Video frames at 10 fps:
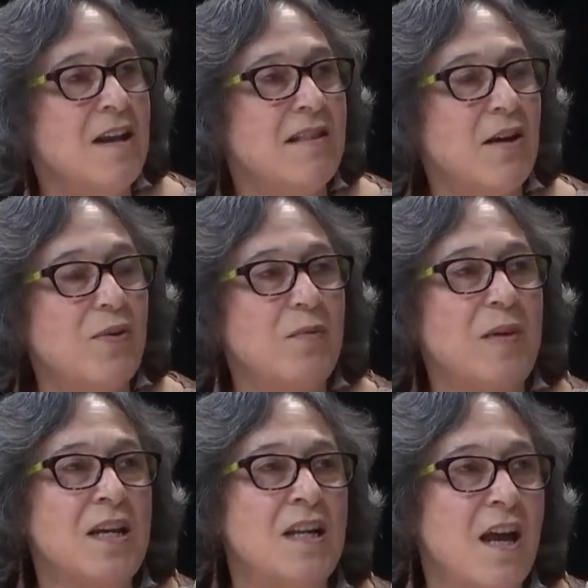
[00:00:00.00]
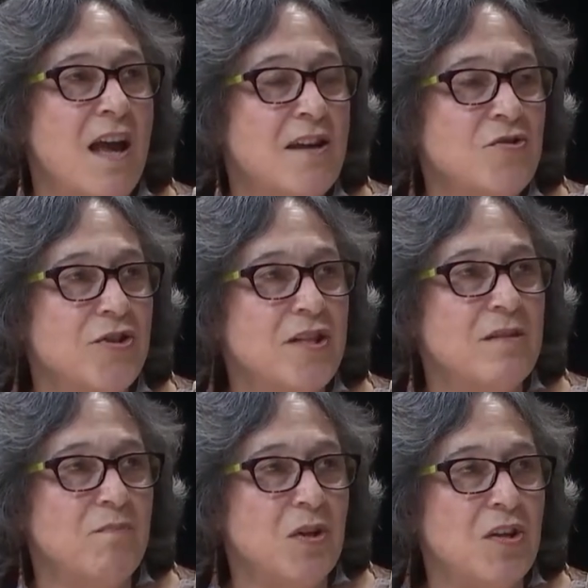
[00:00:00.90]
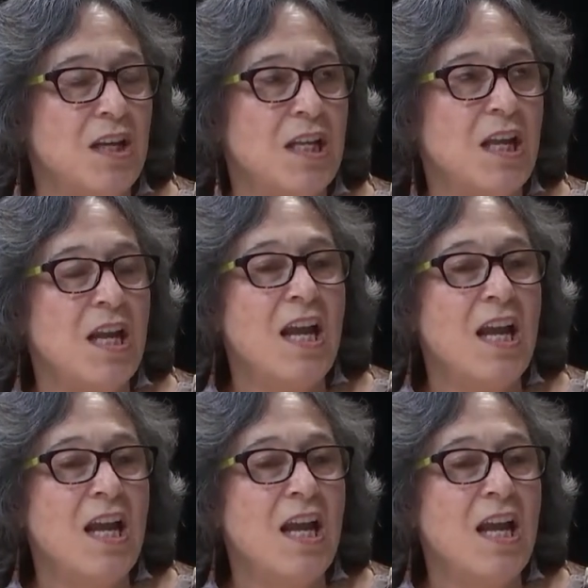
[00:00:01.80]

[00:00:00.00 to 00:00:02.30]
That would have been $100 million.